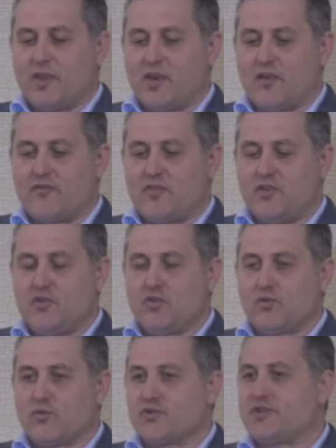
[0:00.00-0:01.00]
You know, if
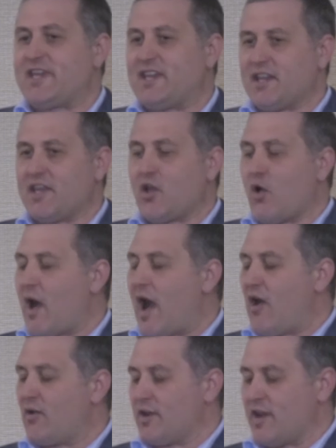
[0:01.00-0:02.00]
you routinely go
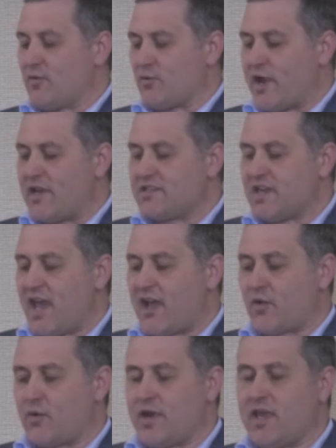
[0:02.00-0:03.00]
out and raise
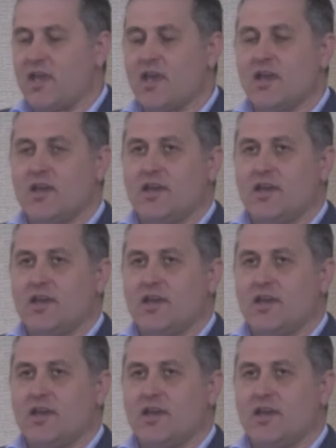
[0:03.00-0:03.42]
equity,